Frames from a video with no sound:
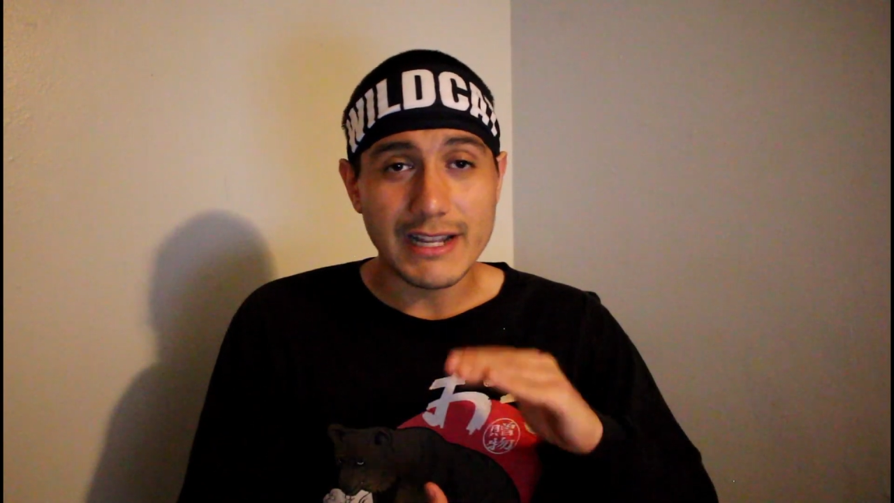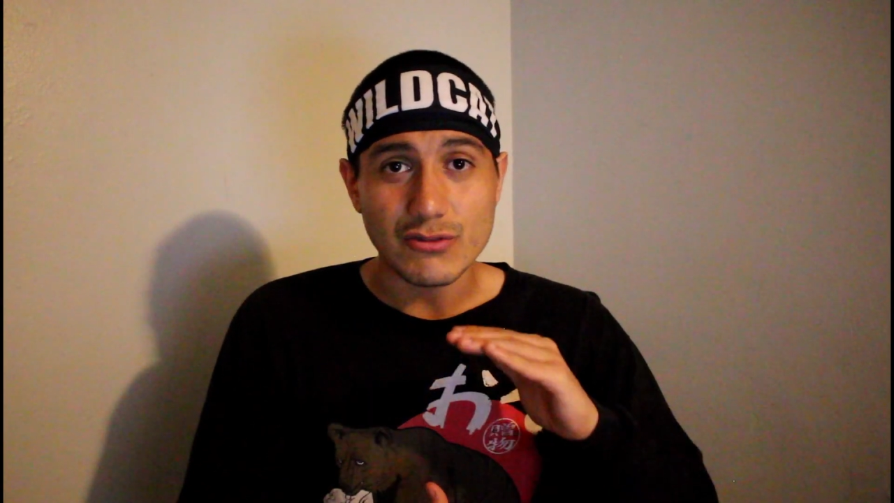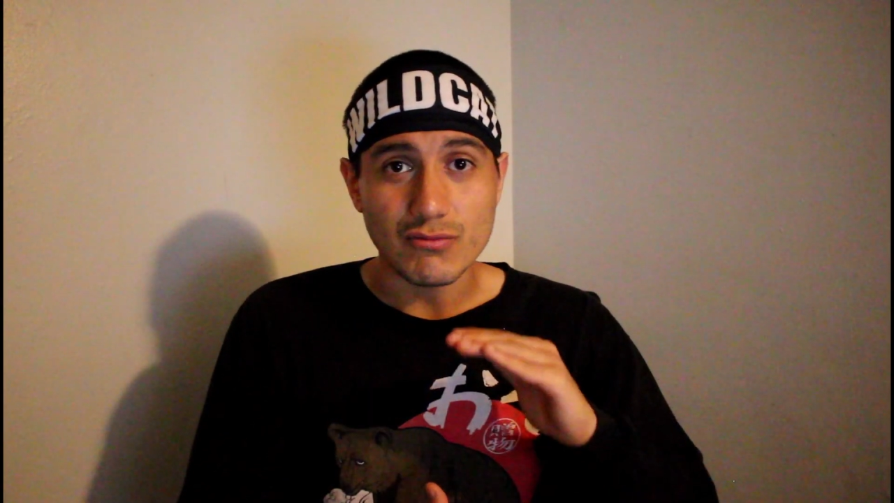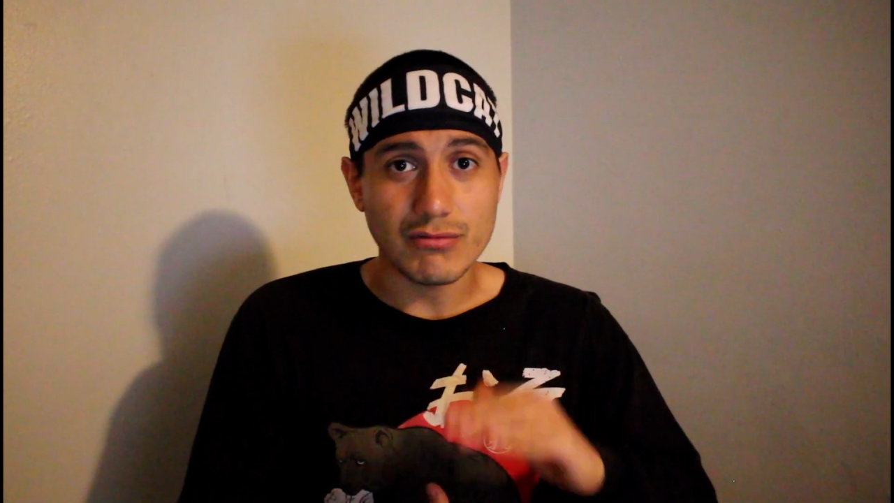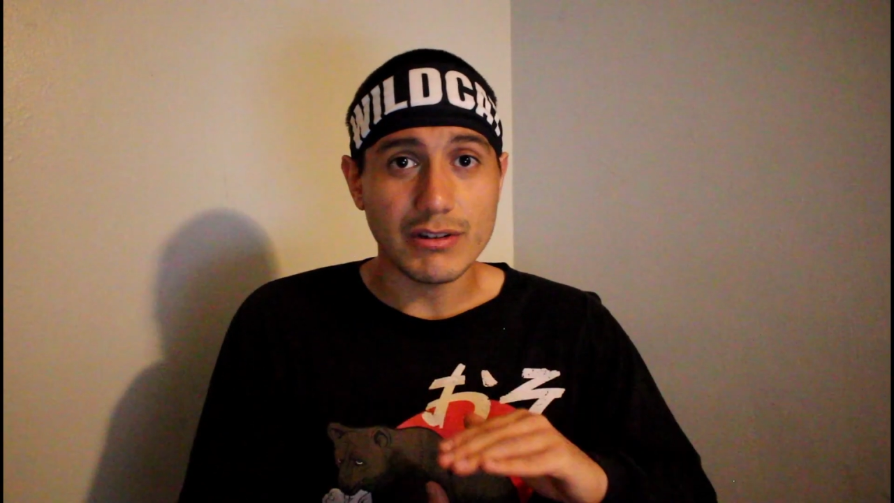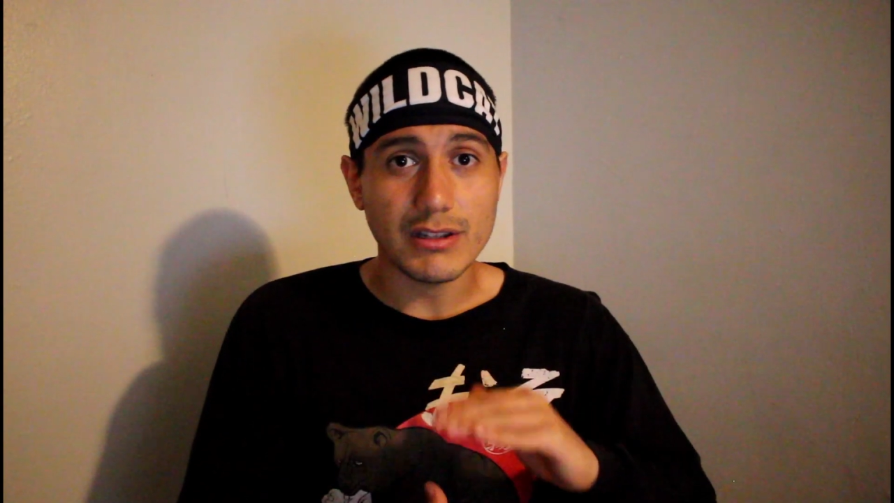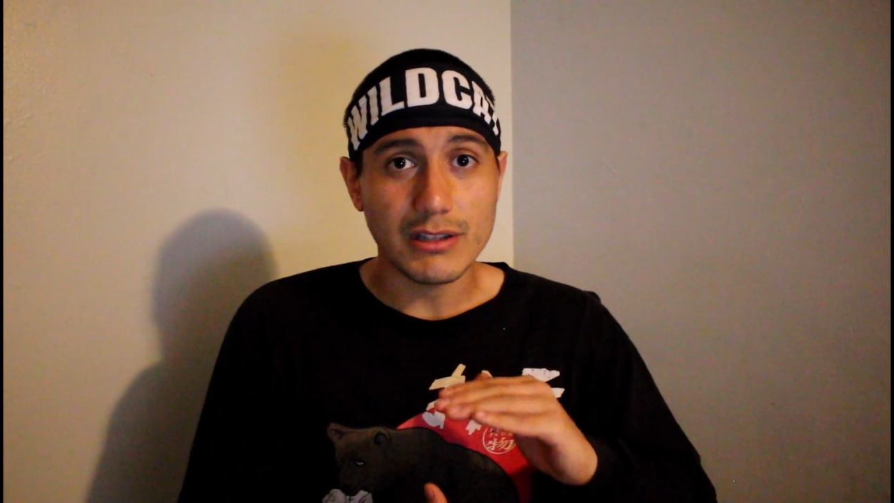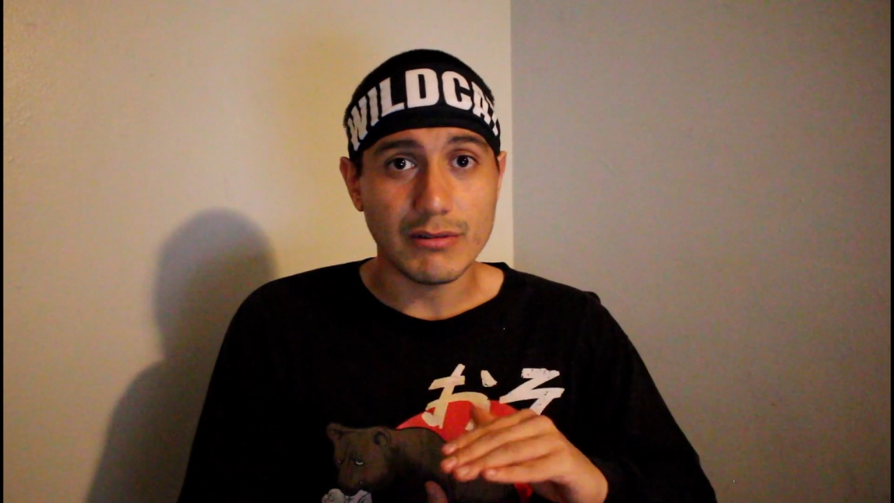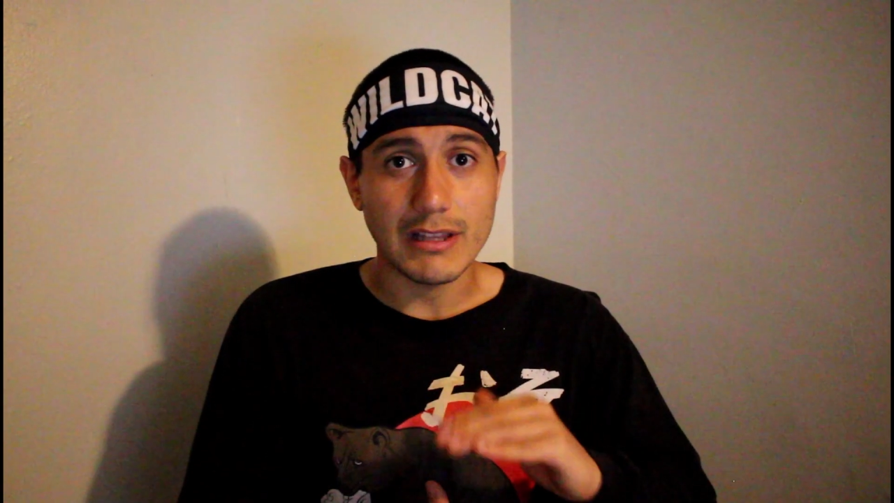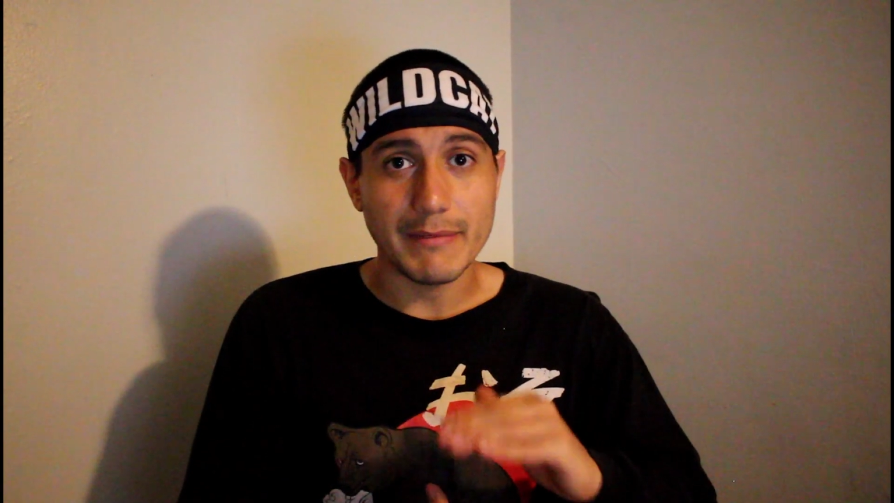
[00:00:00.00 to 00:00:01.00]
it's
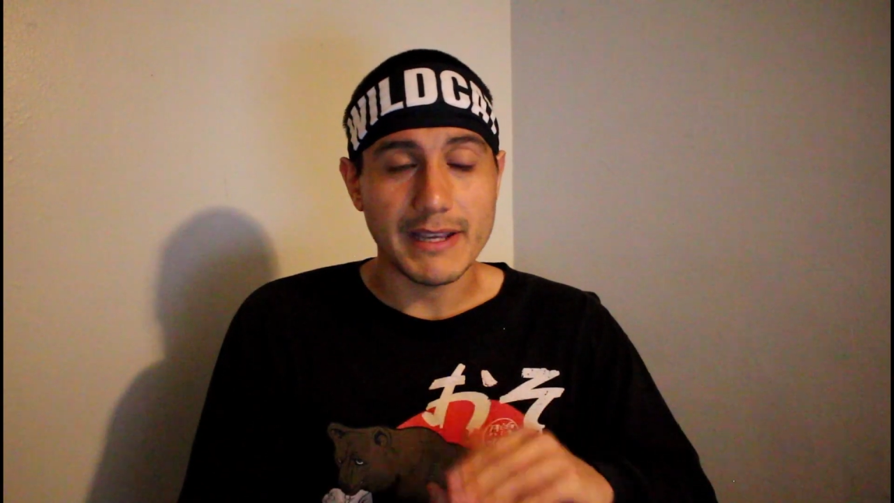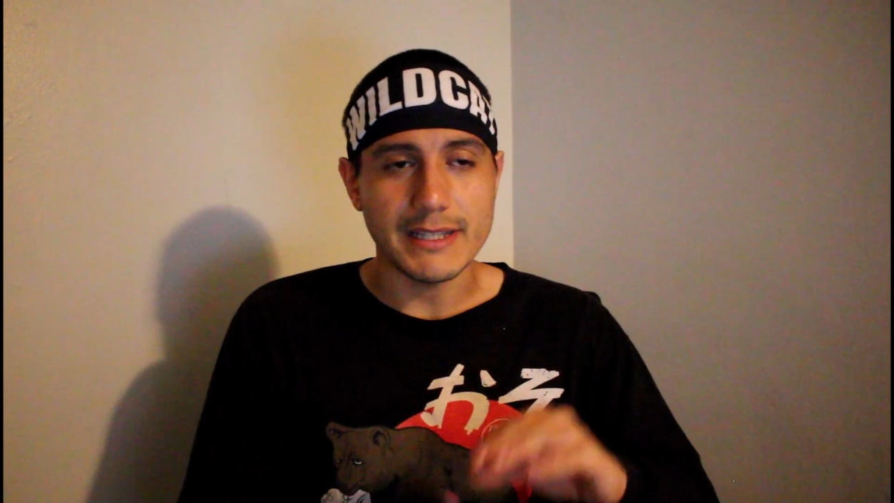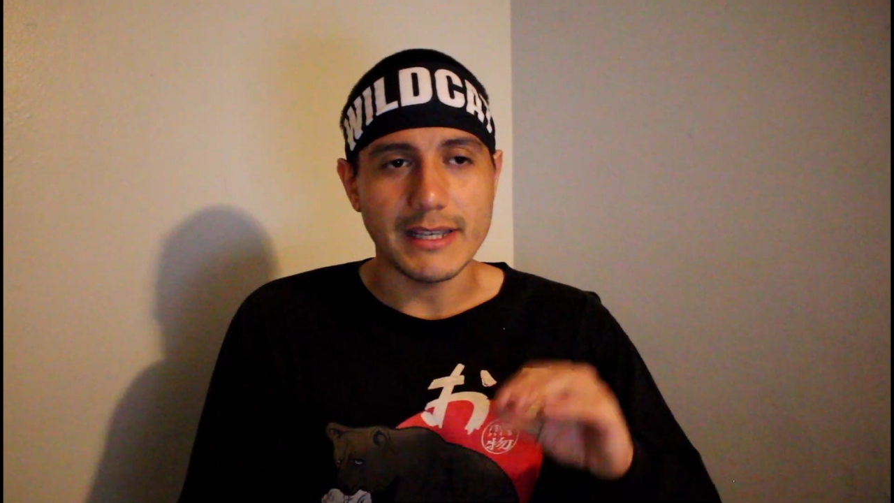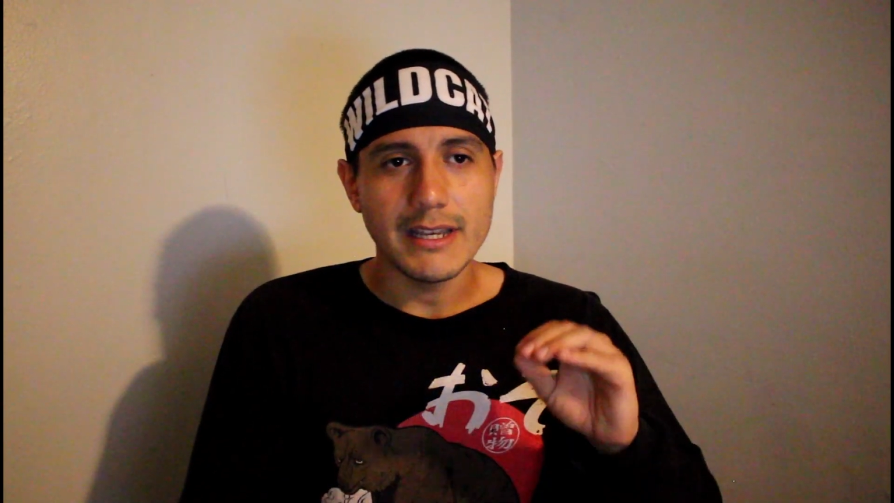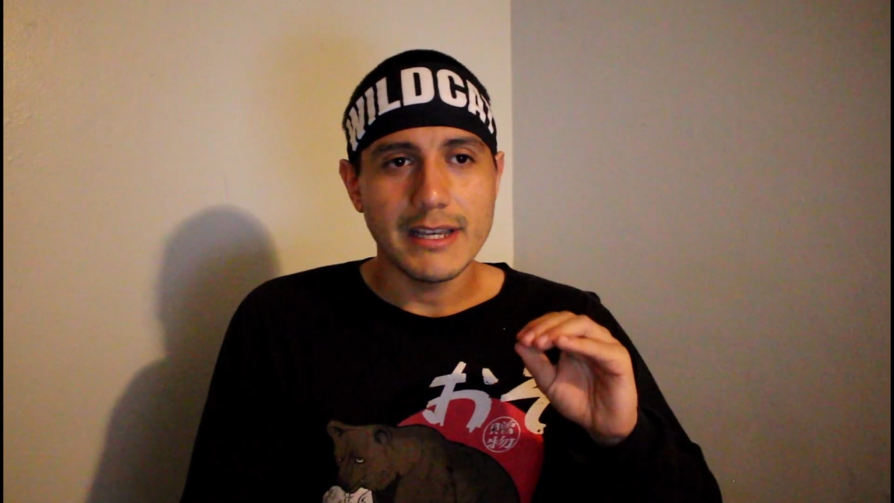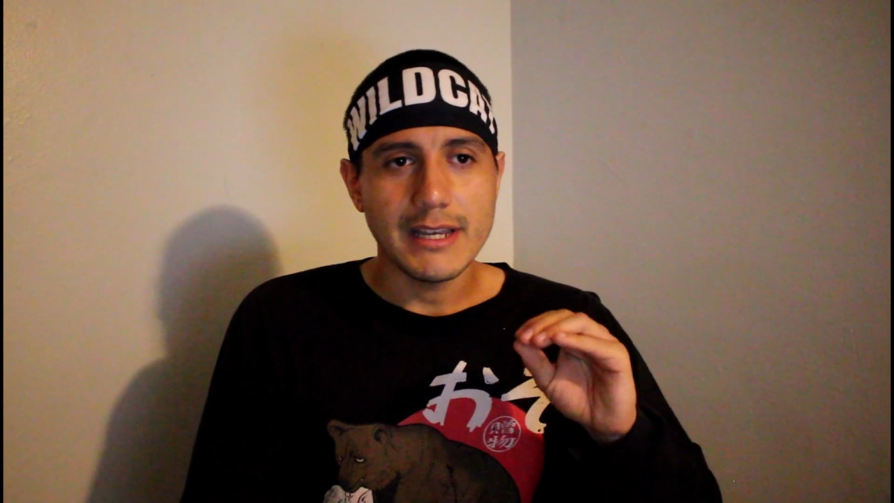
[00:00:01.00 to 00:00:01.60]
really, really amazing.